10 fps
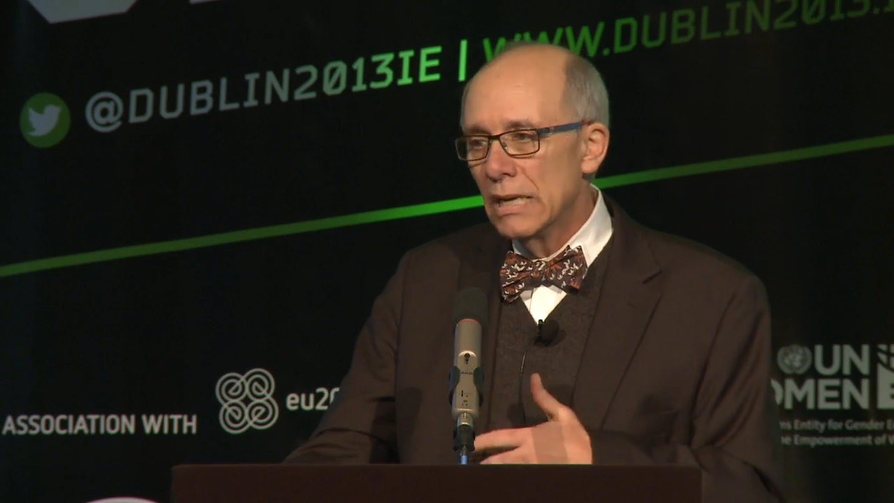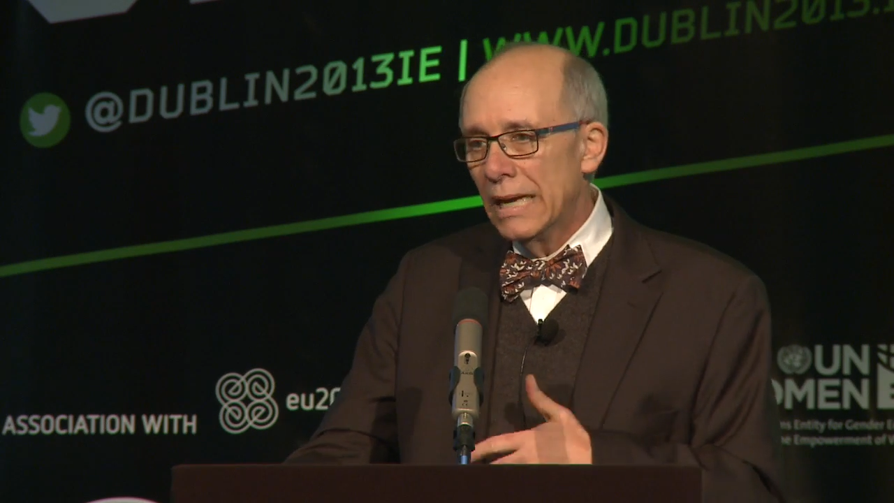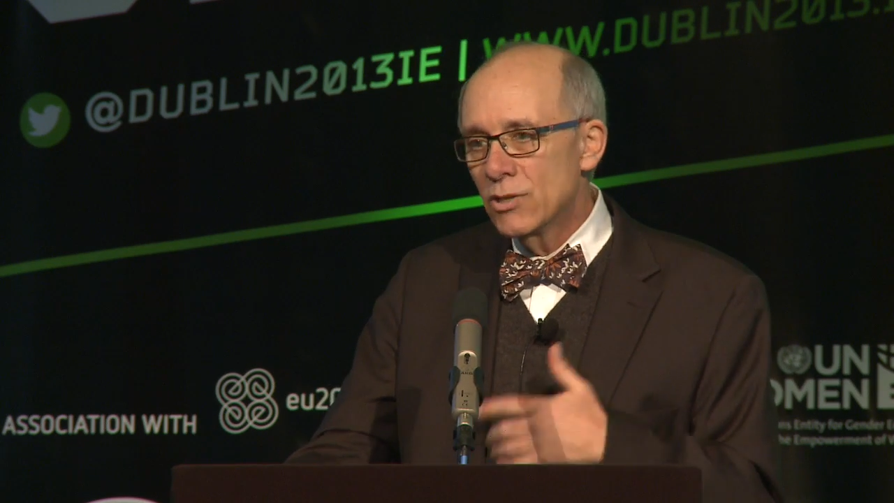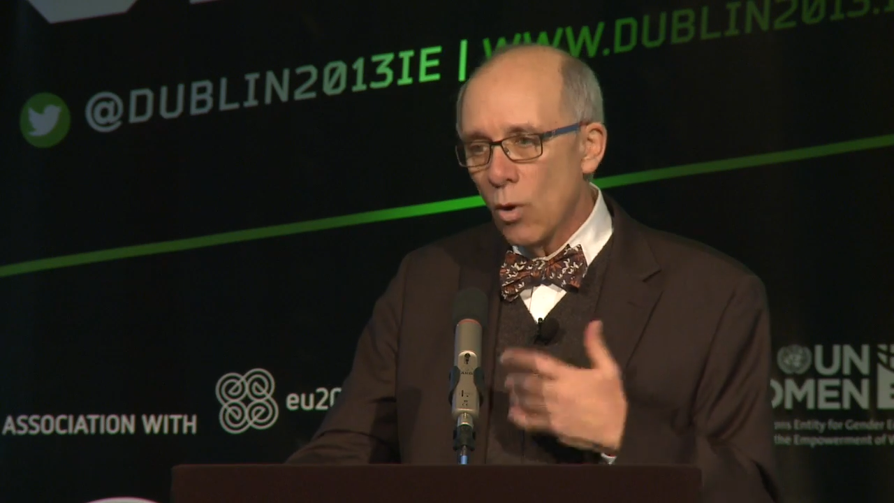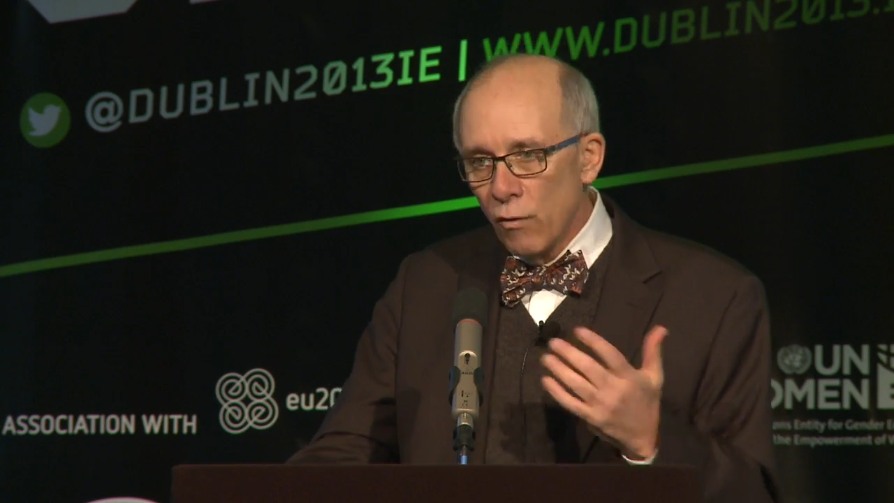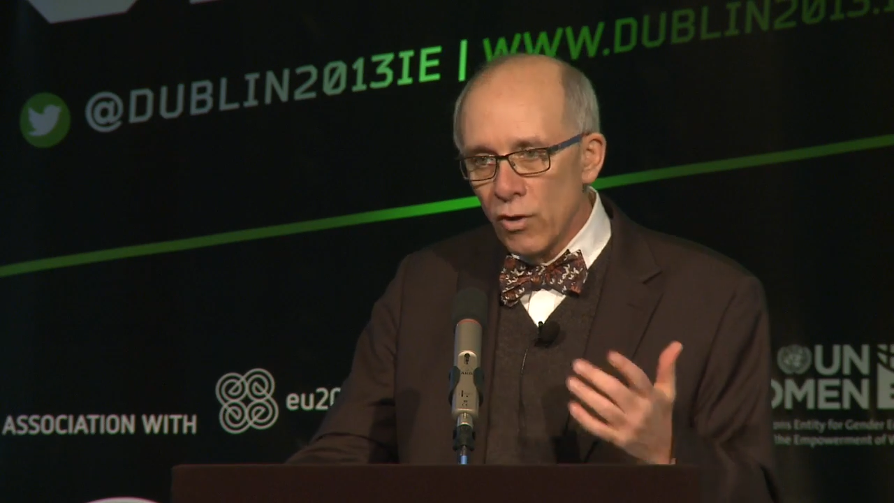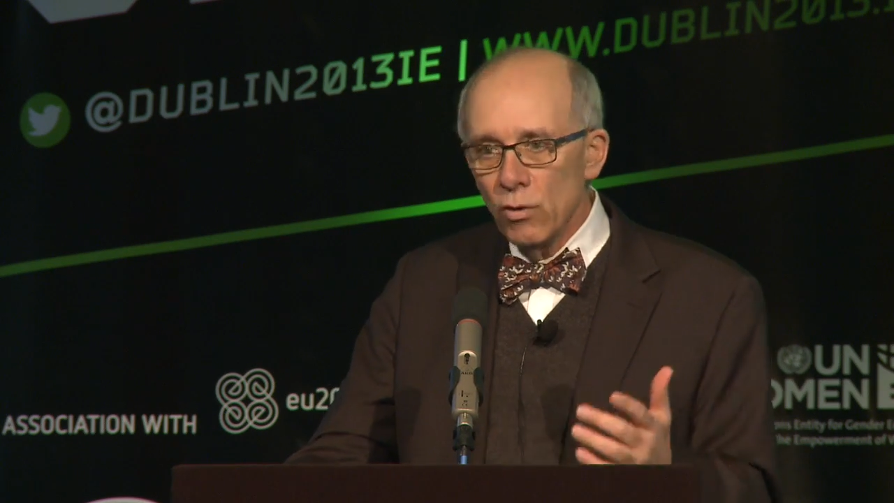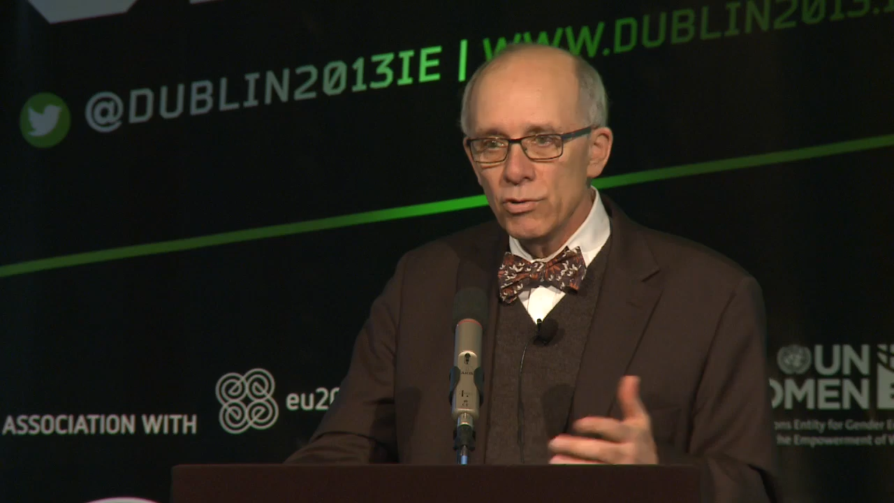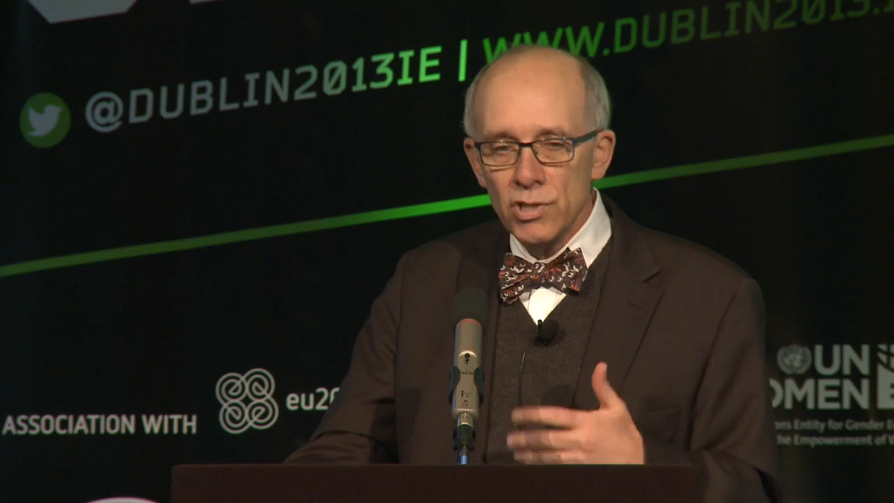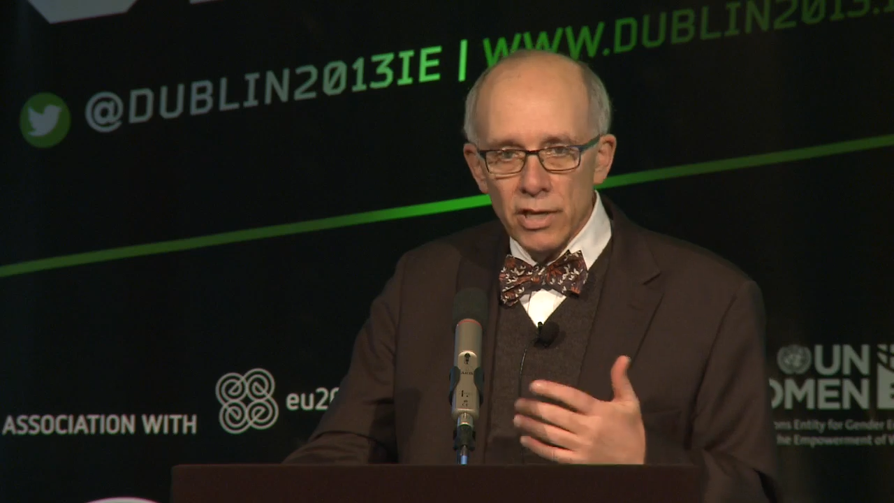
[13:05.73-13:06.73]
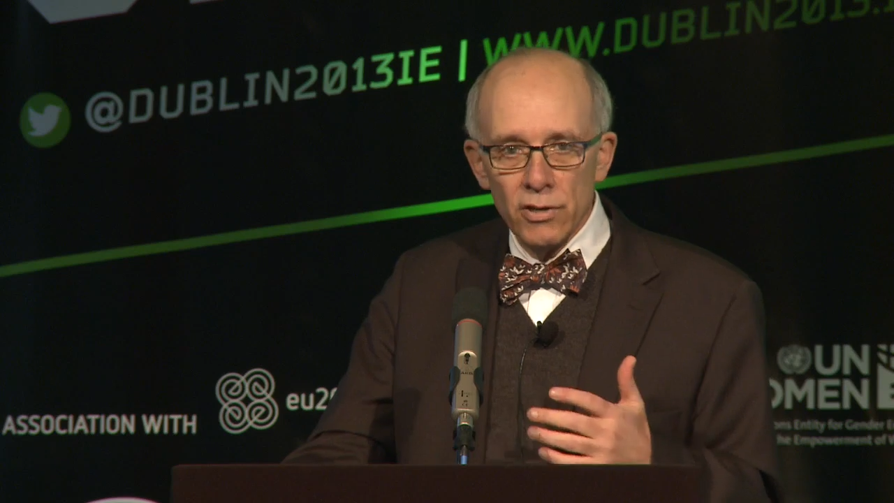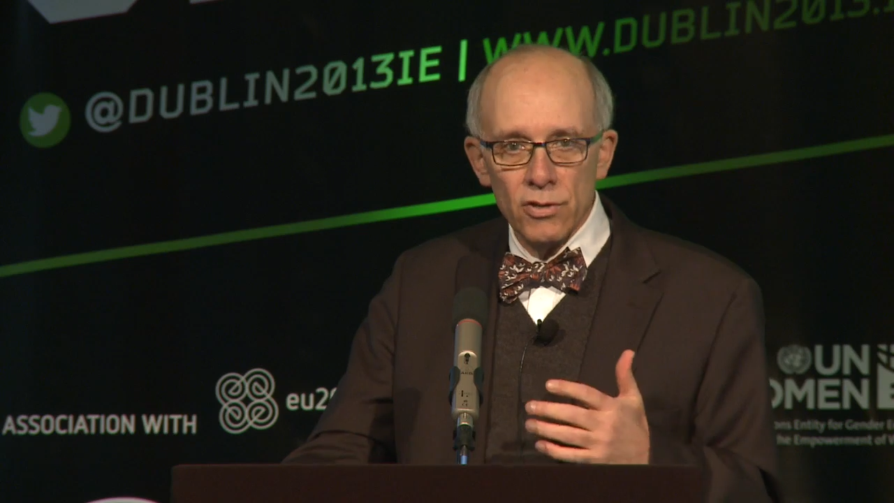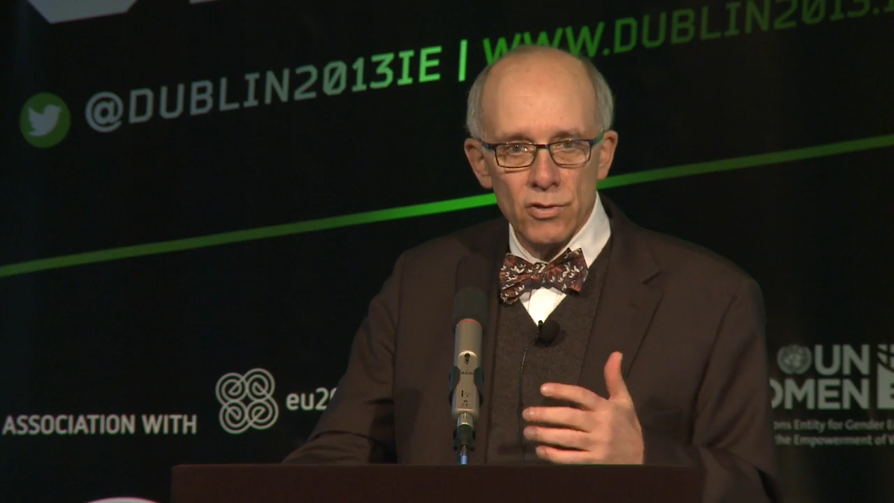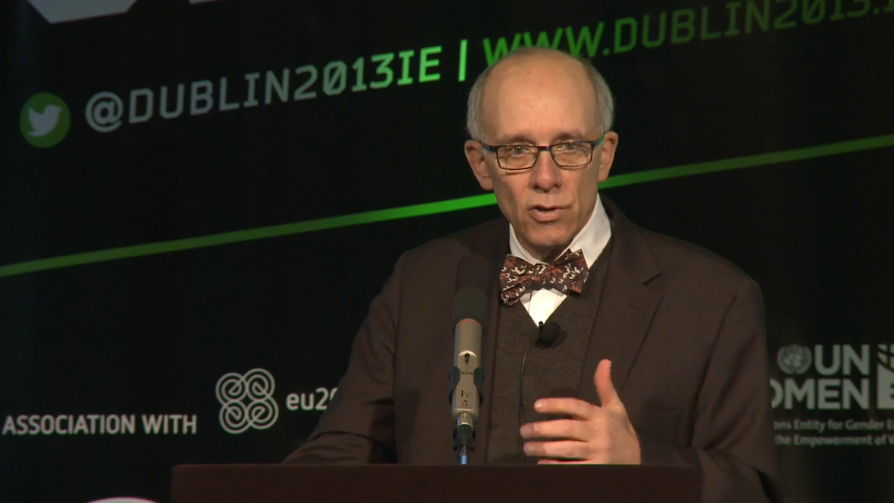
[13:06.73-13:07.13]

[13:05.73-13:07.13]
And so over those years,